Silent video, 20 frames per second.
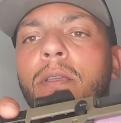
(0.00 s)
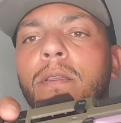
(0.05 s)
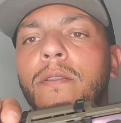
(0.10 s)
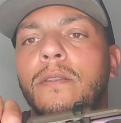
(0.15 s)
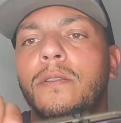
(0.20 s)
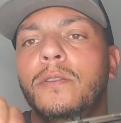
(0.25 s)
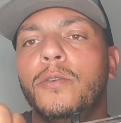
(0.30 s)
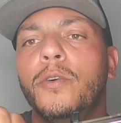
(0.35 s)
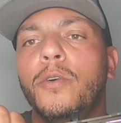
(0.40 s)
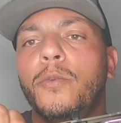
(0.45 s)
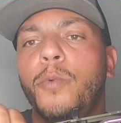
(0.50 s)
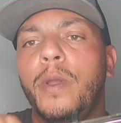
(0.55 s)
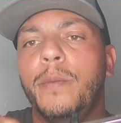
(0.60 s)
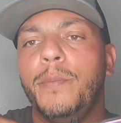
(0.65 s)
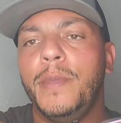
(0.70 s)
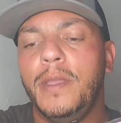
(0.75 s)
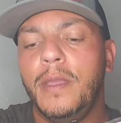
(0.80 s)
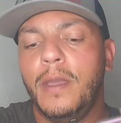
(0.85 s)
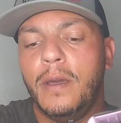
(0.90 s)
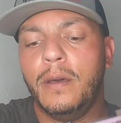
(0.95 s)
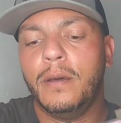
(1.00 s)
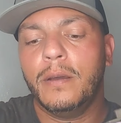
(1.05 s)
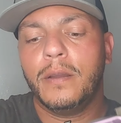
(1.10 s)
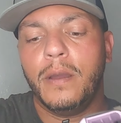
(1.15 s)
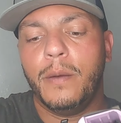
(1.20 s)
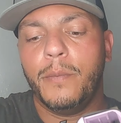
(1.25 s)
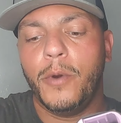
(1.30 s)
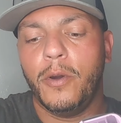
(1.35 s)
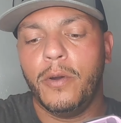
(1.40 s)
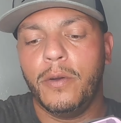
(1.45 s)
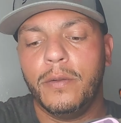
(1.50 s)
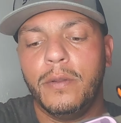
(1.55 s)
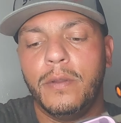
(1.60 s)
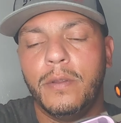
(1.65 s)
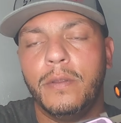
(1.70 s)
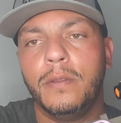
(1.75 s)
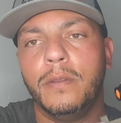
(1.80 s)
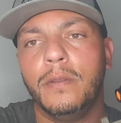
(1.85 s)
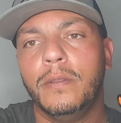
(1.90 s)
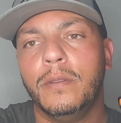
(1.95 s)
and do it with me, y'all. Come
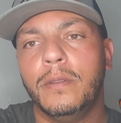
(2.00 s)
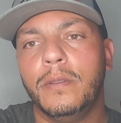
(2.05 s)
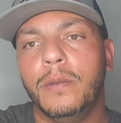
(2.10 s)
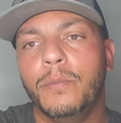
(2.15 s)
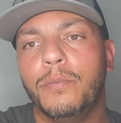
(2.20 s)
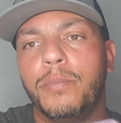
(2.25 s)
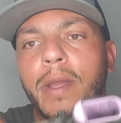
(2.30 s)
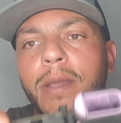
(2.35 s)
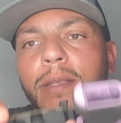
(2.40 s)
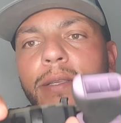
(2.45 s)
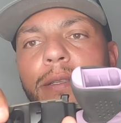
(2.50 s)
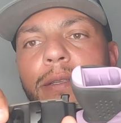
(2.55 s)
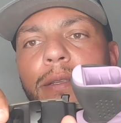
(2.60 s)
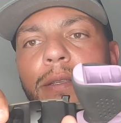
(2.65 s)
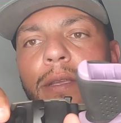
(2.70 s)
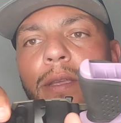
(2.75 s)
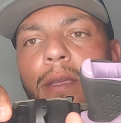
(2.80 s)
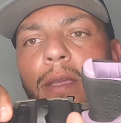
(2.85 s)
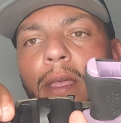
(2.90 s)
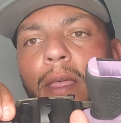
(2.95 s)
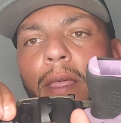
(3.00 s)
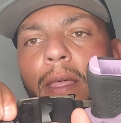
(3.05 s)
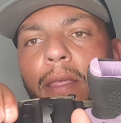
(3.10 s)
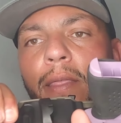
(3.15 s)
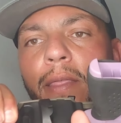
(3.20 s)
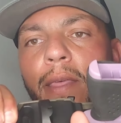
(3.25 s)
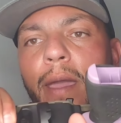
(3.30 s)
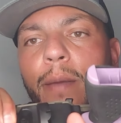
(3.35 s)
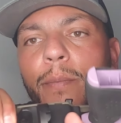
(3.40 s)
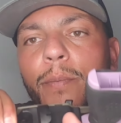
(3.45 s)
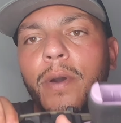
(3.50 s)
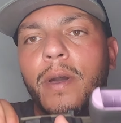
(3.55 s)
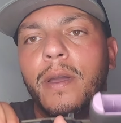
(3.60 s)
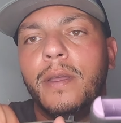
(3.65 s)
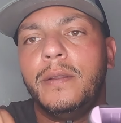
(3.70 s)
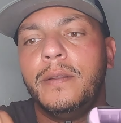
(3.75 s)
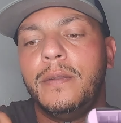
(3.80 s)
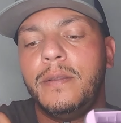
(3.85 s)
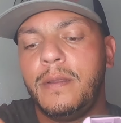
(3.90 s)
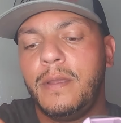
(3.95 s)
on. Depress that
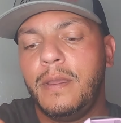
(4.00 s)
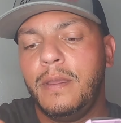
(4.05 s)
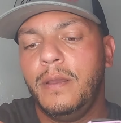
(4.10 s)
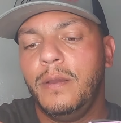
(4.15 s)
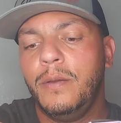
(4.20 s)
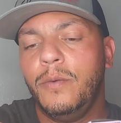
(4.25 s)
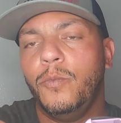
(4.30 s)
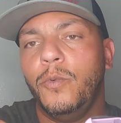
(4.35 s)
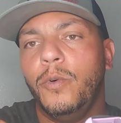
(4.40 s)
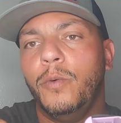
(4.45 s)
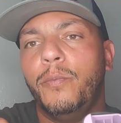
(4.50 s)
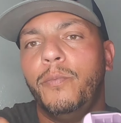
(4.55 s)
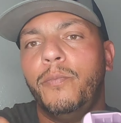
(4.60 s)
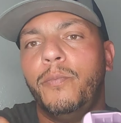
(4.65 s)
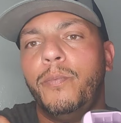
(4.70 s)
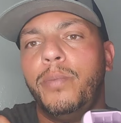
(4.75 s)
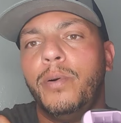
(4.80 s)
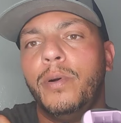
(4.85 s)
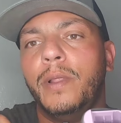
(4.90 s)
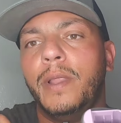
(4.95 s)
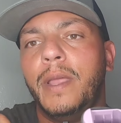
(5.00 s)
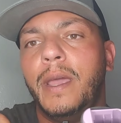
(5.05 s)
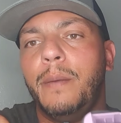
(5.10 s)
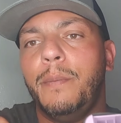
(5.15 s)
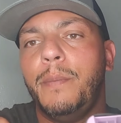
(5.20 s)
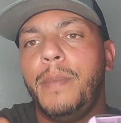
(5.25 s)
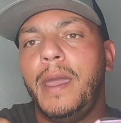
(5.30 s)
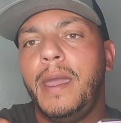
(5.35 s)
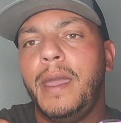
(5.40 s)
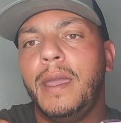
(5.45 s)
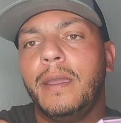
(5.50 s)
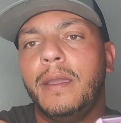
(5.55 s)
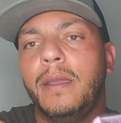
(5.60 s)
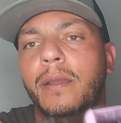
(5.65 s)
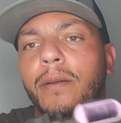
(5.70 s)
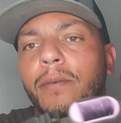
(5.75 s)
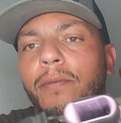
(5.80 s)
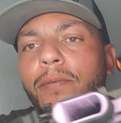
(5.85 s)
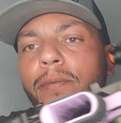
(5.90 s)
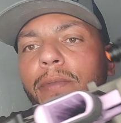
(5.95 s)
button, pull that back,
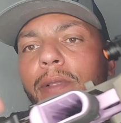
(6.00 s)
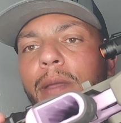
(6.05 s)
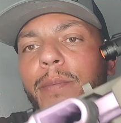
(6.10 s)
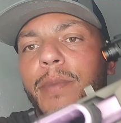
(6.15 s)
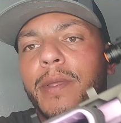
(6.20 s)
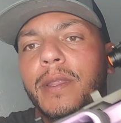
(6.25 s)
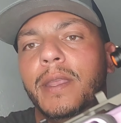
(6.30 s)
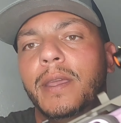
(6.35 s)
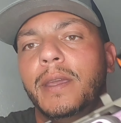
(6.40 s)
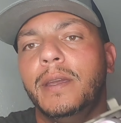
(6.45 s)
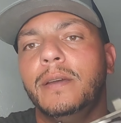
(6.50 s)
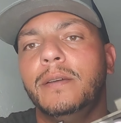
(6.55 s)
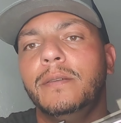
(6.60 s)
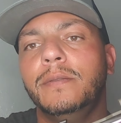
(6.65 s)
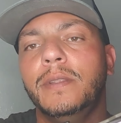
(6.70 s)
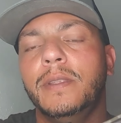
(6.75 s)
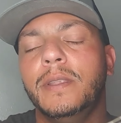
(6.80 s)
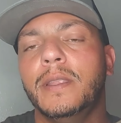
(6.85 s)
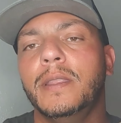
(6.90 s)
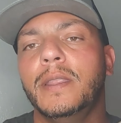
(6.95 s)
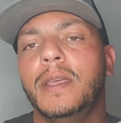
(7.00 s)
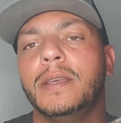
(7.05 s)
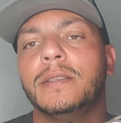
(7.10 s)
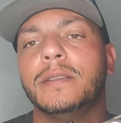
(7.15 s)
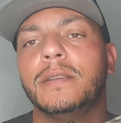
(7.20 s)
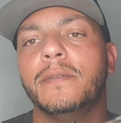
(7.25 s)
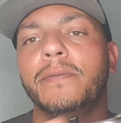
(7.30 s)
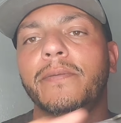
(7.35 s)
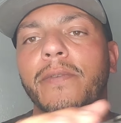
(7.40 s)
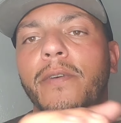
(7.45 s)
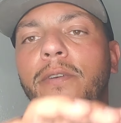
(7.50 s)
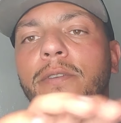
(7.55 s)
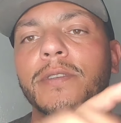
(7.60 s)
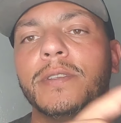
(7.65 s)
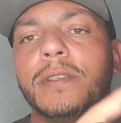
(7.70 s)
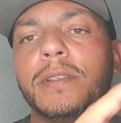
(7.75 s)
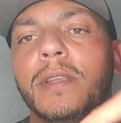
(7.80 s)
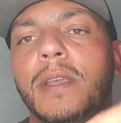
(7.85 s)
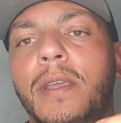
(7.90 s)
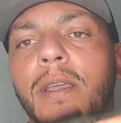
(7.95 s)
flip it down. That's the first
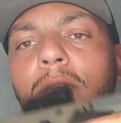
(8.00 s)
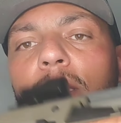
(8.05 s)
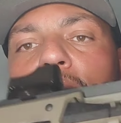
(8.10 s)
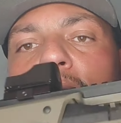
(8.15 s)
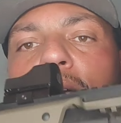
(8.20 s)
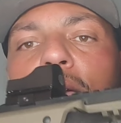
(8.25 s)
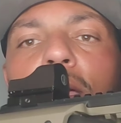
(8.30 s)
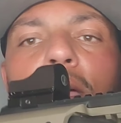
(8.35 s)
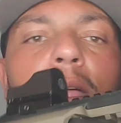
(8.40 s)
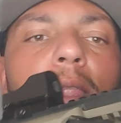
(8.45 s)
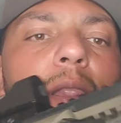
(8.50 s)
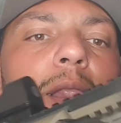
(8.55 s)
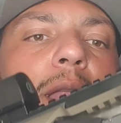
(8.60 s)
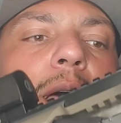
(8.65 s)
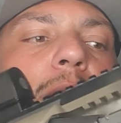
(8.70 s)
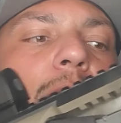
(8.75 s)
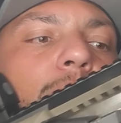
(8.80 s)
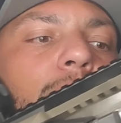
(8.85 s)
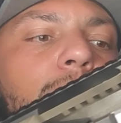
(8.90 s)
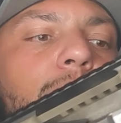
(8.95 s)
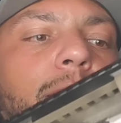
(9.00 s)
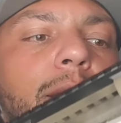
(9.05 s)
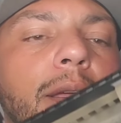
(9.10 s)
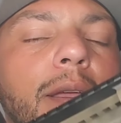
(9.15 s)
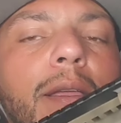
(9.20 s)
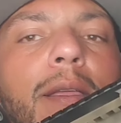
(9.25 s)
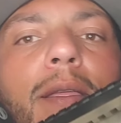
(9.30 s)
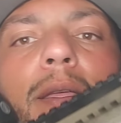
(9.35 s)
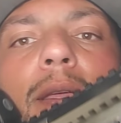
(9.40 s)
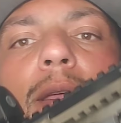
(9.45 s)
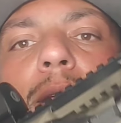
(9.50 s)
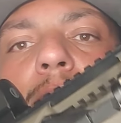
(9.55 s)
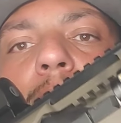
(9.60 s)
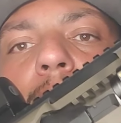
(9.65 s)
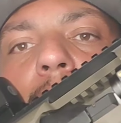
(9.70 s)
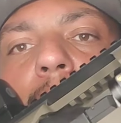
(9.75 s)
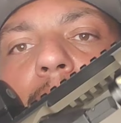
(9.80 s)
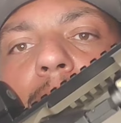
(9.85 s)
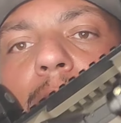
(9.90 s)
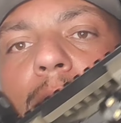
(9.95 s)
lock.
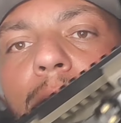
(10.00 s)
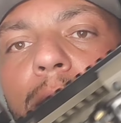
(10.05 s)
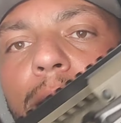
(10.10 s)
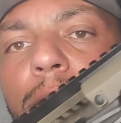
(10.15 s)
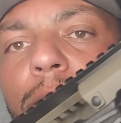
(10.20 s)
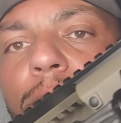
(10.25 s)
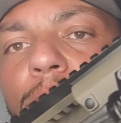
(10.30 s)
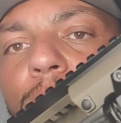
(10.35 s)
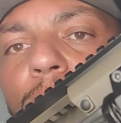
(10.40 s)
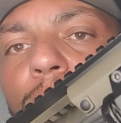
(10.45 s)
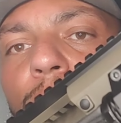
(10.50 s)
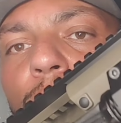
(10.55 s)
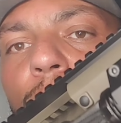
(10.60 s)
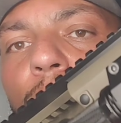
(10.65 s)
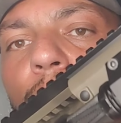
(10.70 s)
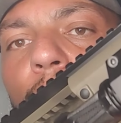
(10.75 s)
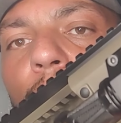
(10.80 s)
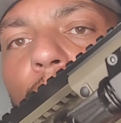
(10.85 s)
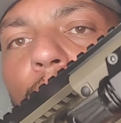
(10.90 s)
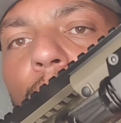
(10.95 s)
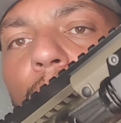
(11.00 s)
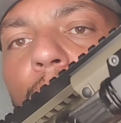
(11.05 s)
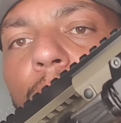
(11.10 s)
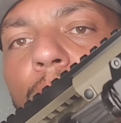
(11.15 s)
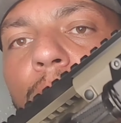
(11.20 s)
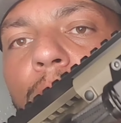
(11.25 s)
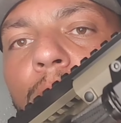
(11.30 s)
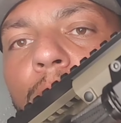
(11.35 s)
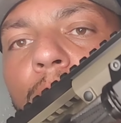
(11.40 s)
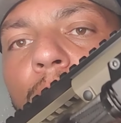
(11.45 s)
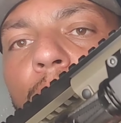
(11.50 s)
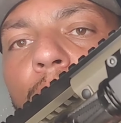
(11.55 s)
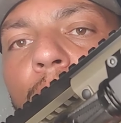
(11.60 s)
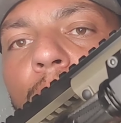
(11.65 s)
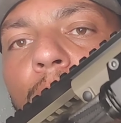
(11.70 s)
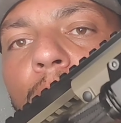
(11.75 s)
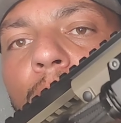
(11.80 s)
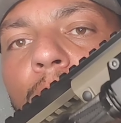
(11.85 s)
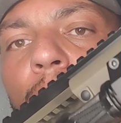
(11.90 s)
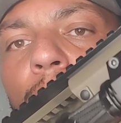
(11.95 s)
And then these two on
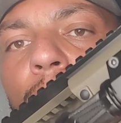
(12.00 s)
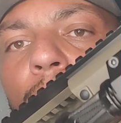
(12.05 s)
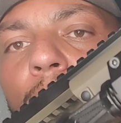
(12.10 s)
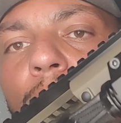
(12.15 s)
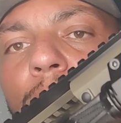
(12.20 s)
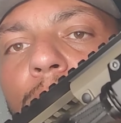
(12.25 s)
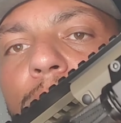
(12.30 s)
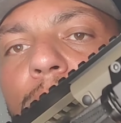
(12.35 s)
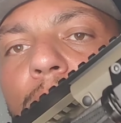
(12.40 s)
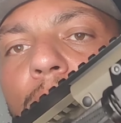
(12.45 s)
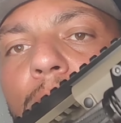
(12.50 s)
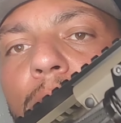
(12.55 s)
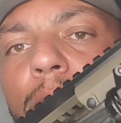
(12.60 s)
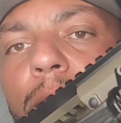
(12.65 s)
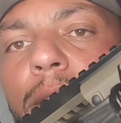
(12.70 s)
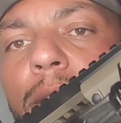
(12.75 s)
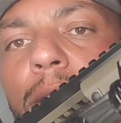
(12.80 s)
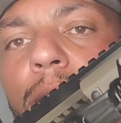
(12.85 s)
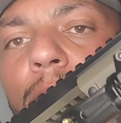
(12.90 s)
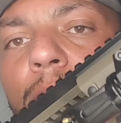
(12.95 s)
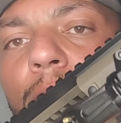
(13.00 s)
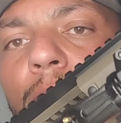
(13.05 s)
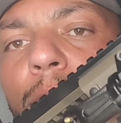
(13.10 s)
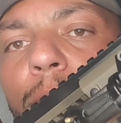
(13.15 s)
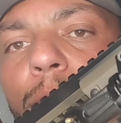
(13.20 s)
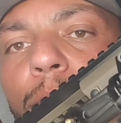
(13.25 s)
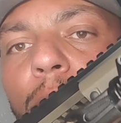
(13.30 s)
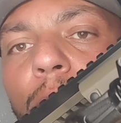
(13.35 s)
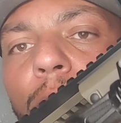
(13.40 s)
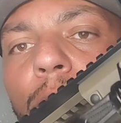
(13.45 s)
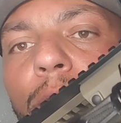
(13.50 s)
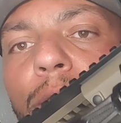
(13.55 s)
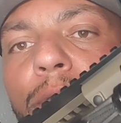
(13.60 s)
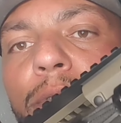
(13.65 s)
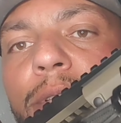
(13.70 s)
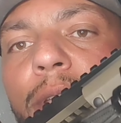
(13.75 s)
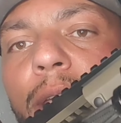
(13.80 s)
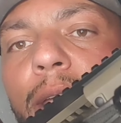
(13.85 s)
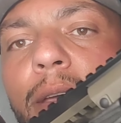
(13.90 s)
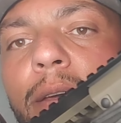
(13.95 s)
the front side, pull
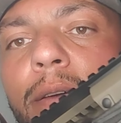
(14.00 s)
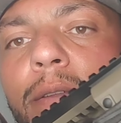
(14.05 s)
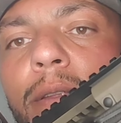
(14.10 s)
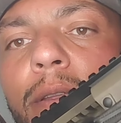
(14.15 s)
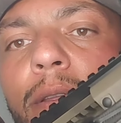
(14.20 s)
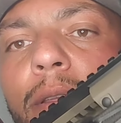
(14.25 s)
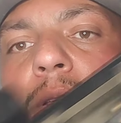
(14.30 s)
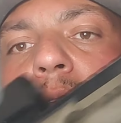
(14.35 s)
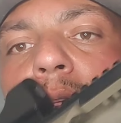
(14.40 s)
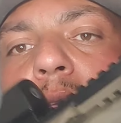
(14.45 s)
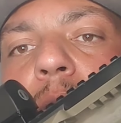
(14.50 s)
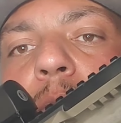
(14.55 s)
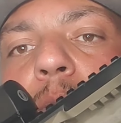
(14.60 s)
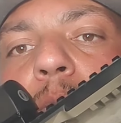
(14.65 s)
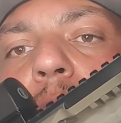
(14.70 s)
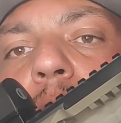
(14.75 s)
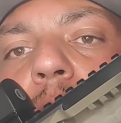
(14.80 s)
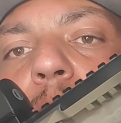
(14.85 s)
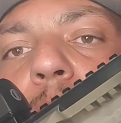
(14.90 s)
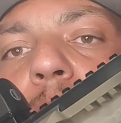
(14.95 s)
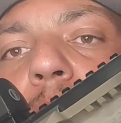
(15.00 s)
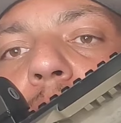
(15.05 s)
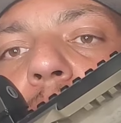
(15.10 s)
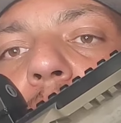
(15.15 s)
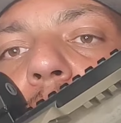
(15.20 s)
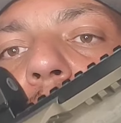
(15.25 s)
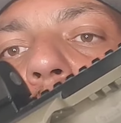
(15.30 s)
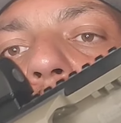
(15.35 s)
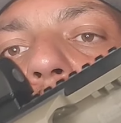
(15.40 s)
those down, pull it back,